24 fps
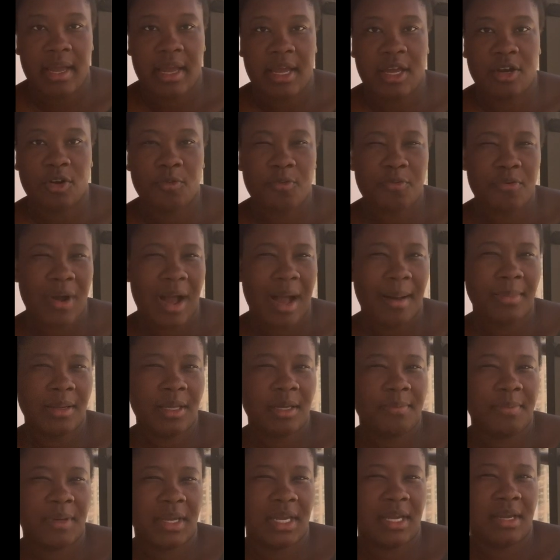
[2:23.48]
It'll
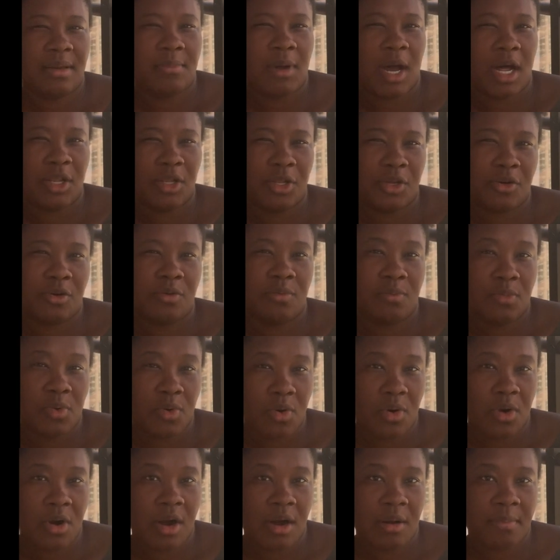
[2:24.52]
probably be a little
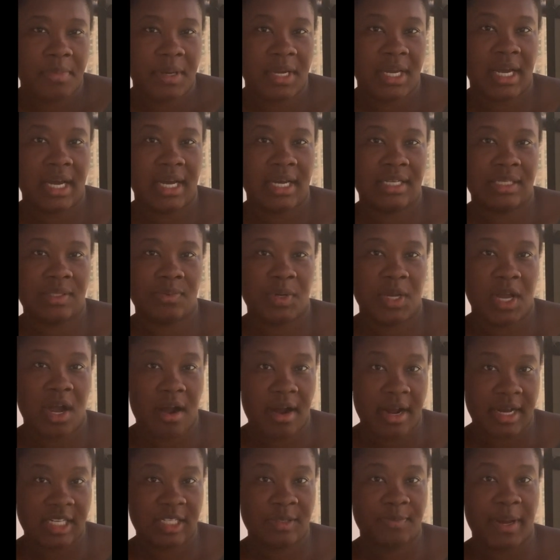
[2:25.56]
more because we
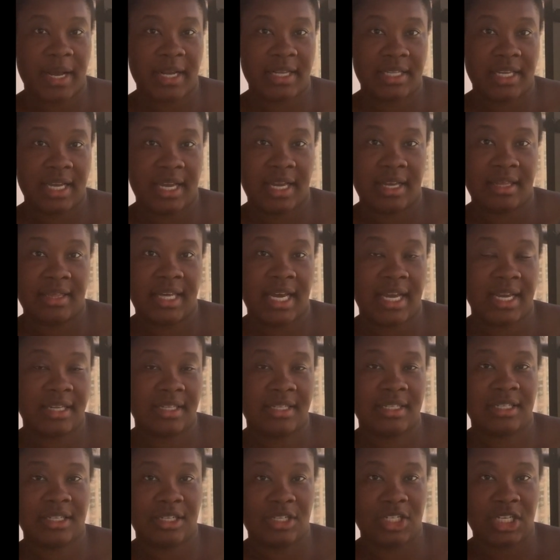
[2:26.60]
are expecting
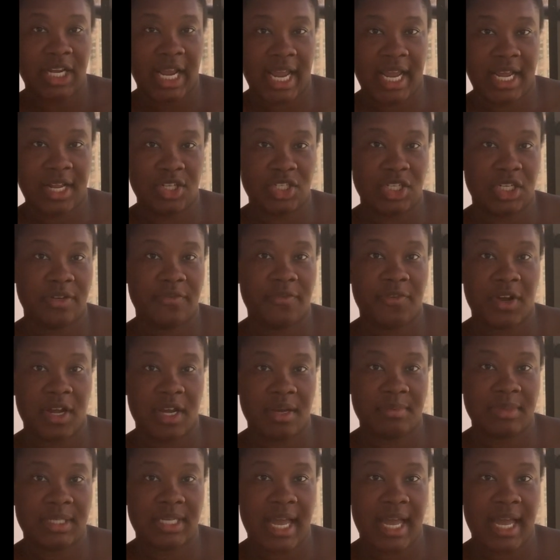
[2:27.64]
things to change and for him